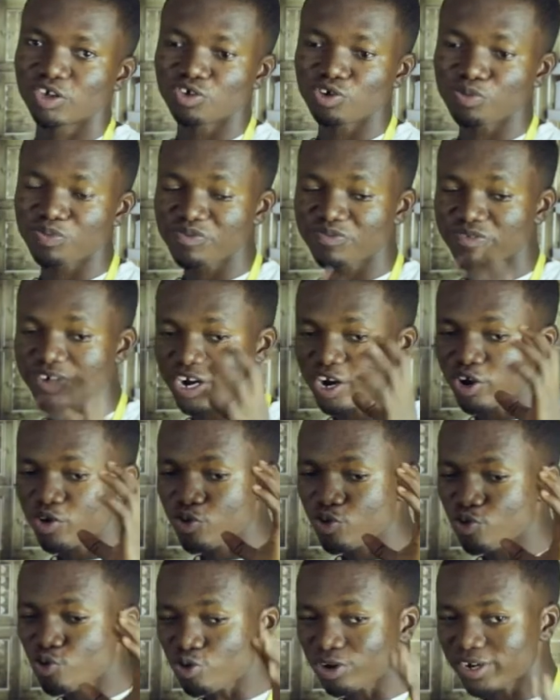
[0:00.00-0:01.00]
you'll be
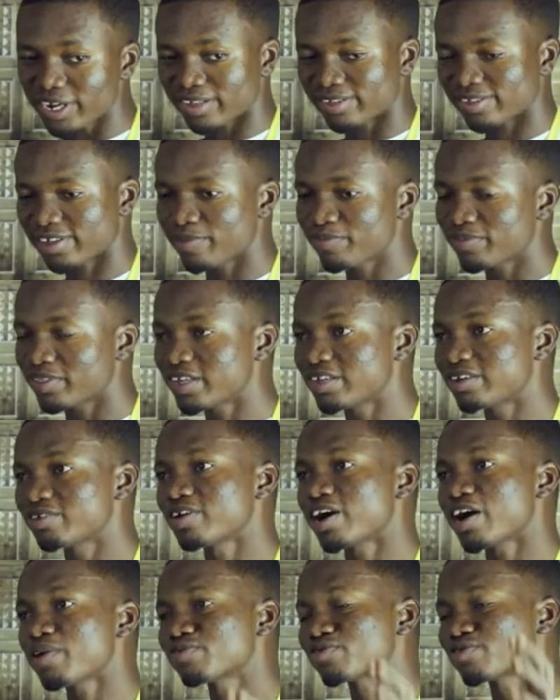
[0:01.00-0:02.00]
very good at something.
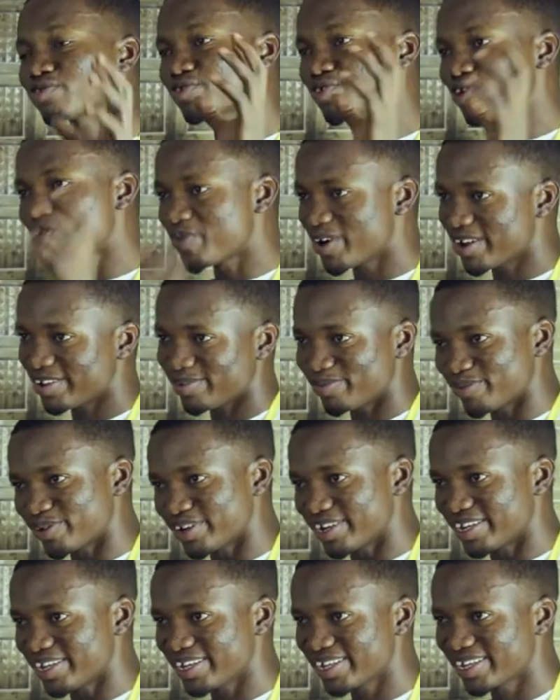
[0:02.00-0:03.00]
You have so much
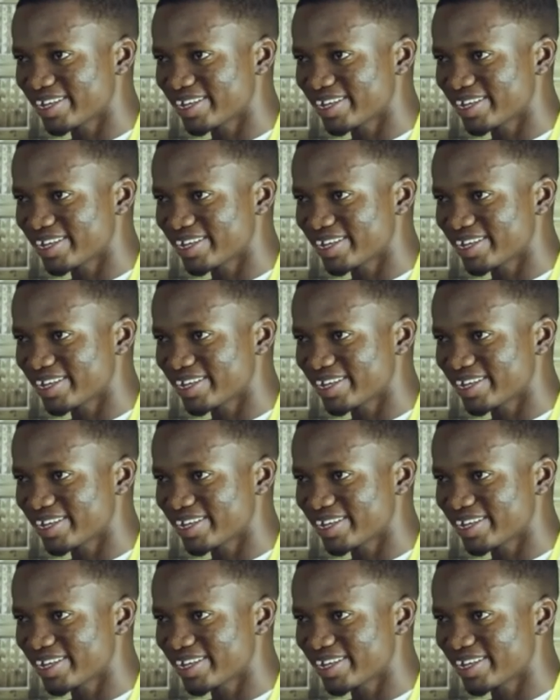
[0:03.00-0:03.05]
money.